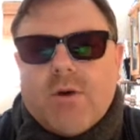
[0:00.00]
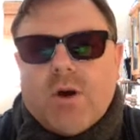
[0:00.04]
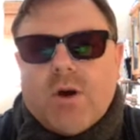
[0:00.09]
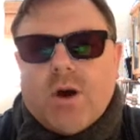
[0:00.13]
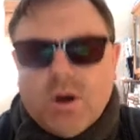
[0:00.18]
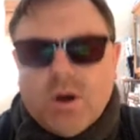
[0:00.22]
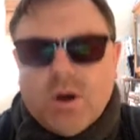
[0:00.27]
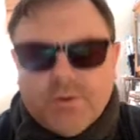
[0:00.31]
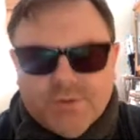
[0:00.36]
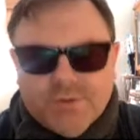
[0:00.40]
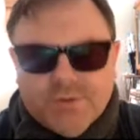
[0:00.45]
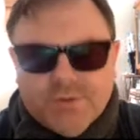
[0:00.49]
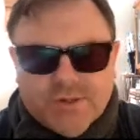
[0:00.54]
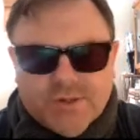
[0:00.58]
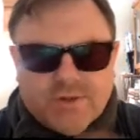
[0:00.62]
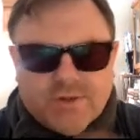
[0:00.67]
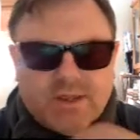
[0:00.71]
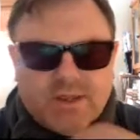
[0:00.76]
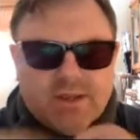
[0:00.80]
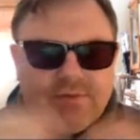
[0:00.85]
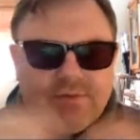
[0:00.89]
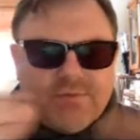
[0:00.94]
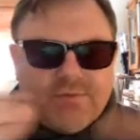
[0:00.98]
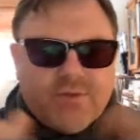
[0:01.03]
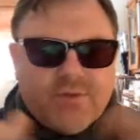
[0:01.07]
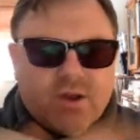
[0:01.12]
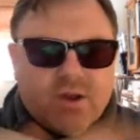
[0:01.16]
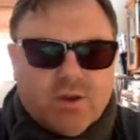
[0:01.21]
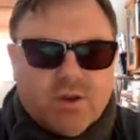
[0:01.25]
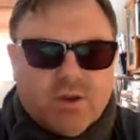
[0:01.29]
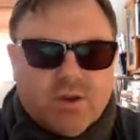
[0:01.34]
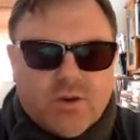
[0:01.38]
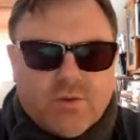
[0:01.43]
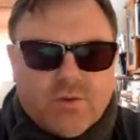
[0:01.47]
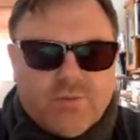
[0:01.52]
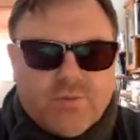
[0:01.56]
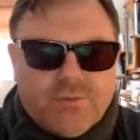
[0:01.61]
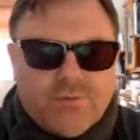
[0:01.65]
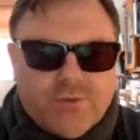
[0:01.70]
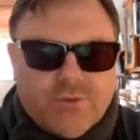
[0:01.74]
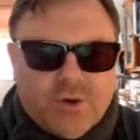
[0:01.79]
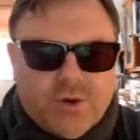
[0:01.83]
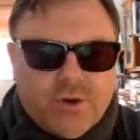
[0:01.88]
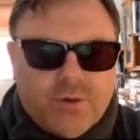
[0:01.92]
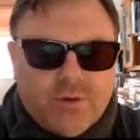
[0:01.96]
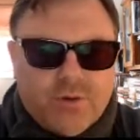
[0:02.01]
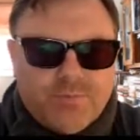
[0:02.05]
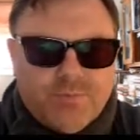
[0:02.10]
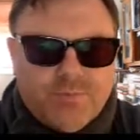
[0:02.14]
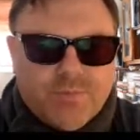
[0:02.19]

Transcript: after they've gone through,